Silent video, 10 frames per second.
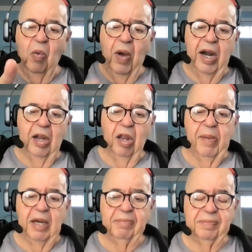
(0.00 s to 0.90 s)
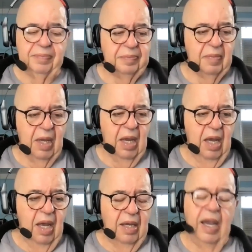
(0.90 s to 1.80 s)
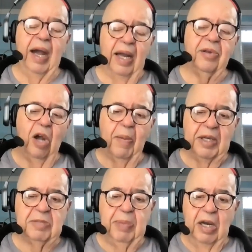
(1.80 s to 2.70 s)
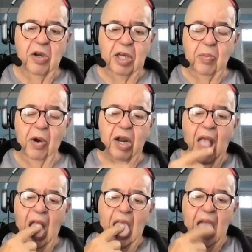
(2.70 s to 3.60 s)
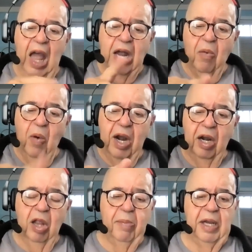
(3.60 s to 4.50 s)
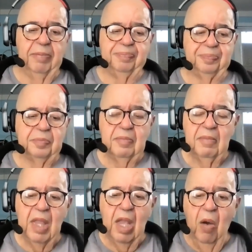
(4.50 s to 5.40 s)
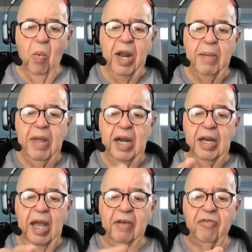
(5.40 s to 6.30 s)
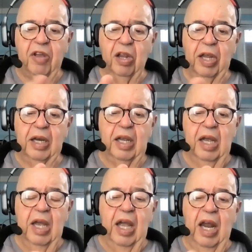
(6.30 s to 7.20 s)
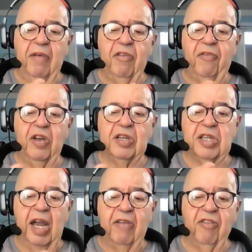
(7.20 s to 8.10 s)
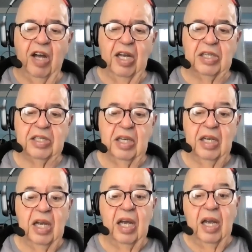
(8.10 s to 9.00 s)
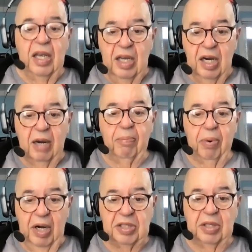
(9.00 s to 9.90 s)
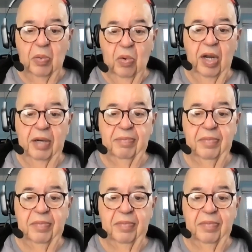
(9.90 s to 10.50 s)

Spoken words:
Wet it a little bit. Yeah, I talk about spitting on your work. Wet it a little bit. Wait a minute and feel it. And if it feels like fuzz, you compress the wood.